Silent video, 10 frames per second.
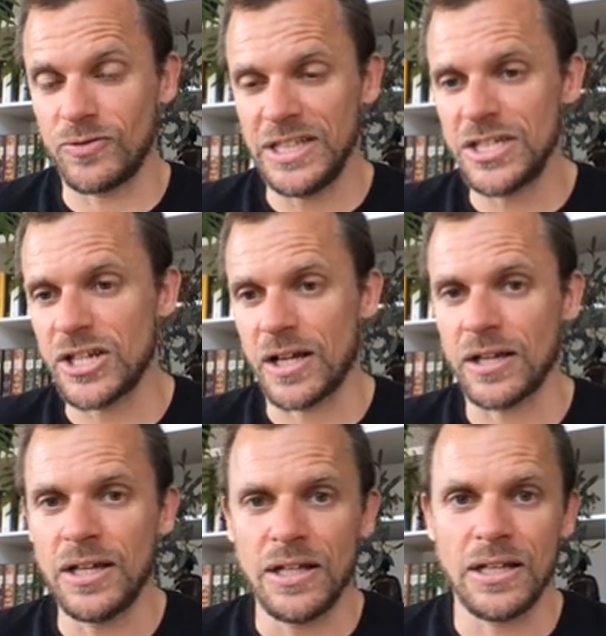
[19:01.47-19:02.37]
Li Zhang
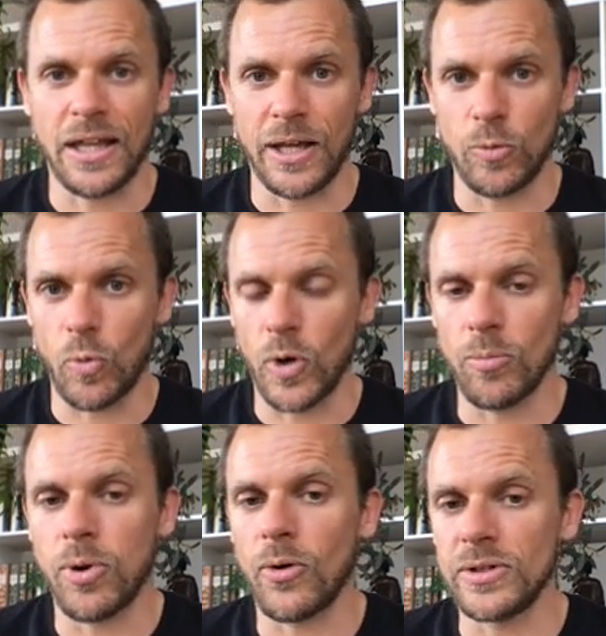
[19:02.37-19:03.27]
line
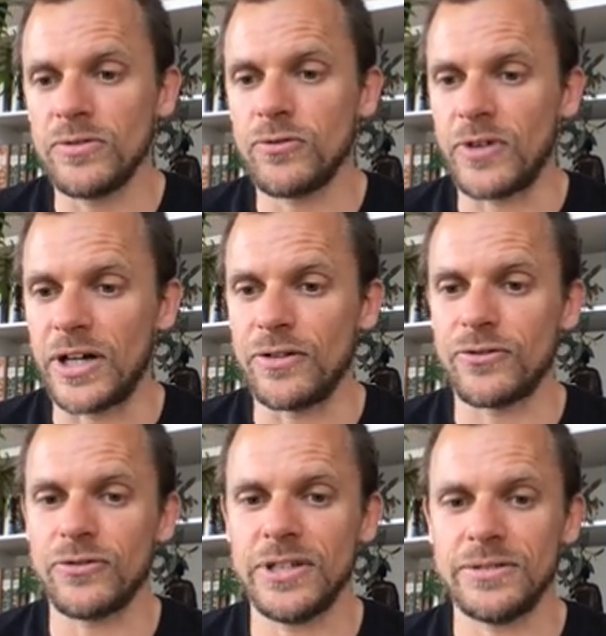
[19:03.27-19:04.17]

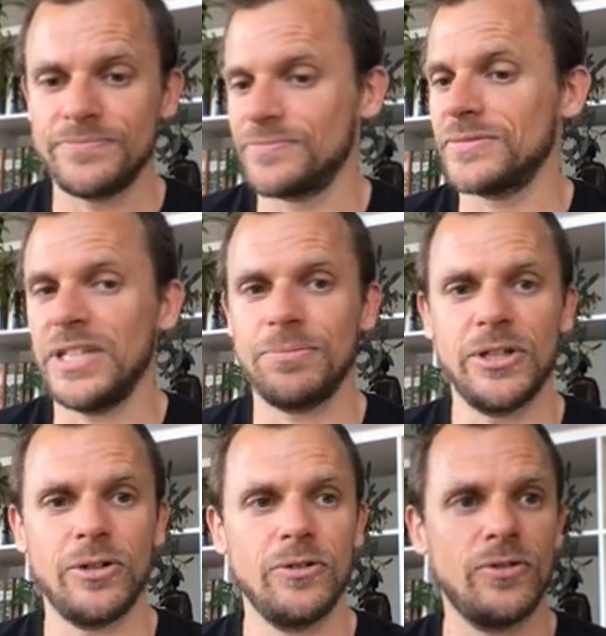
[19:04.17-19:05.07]
1.5. Let me
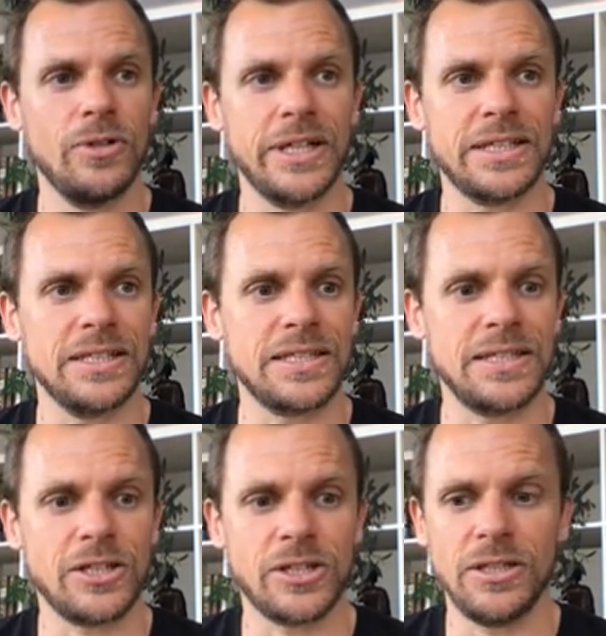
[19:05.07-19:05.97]
know if you like this
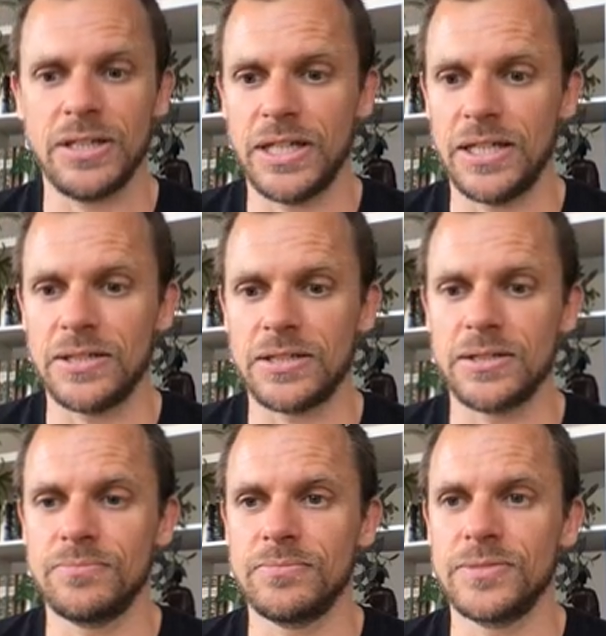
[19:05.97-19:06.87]
session, and
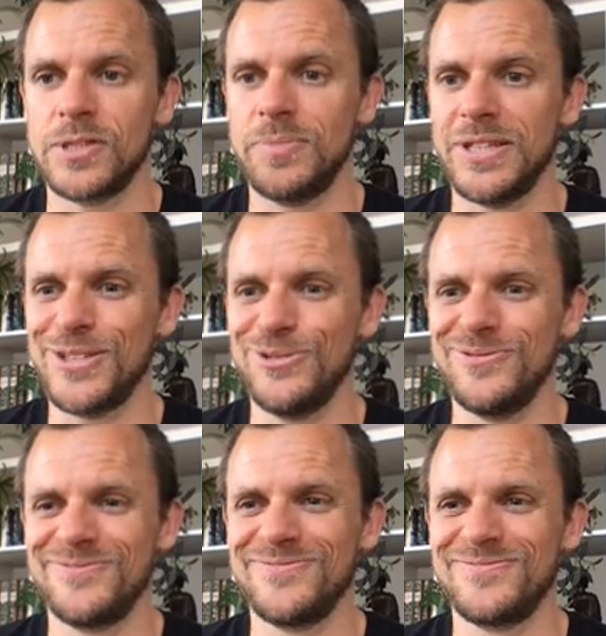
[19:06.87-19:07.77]
speak soon.